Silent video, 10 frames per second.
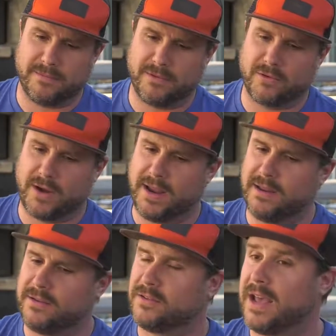
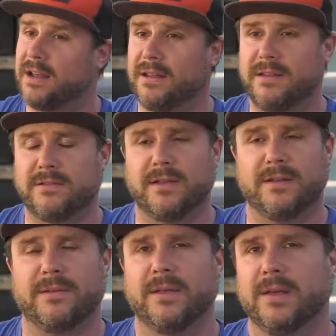grain salads
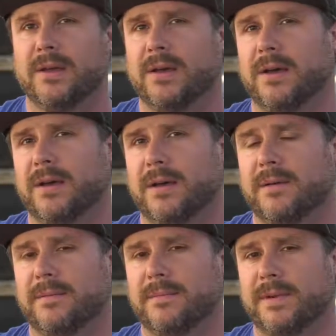and
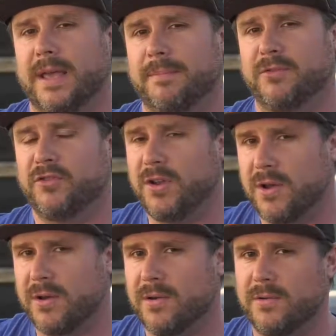
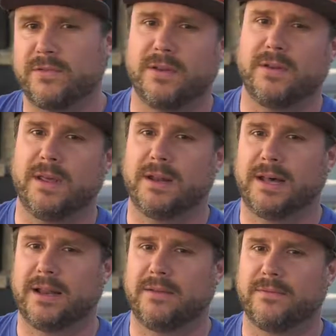cappuccinos and a
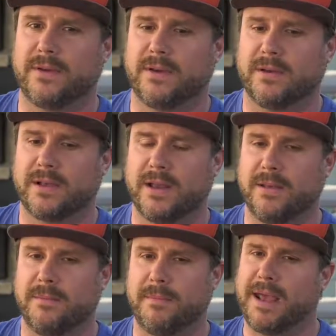lot of kind
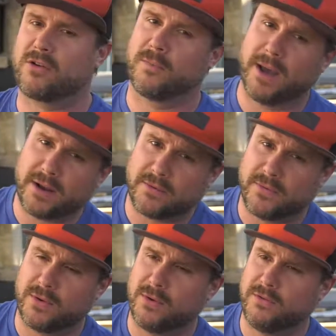of macrobiotic
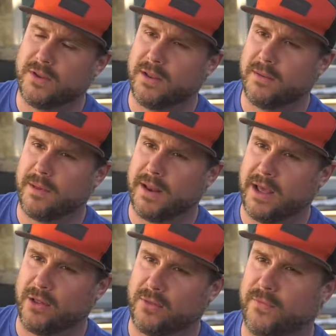foods and
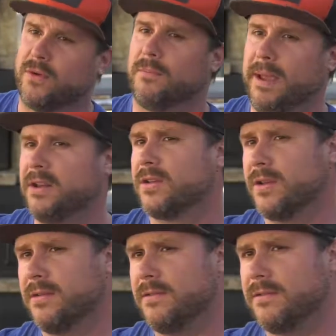healthful baked
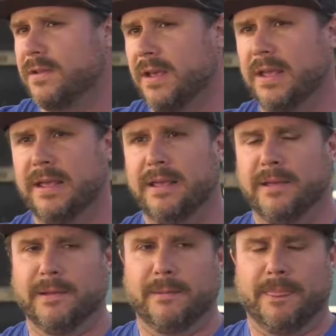goods.
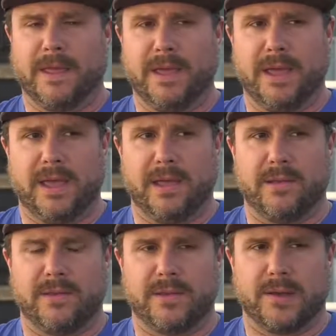
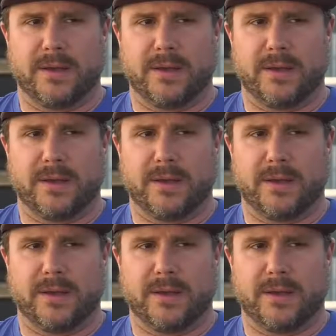And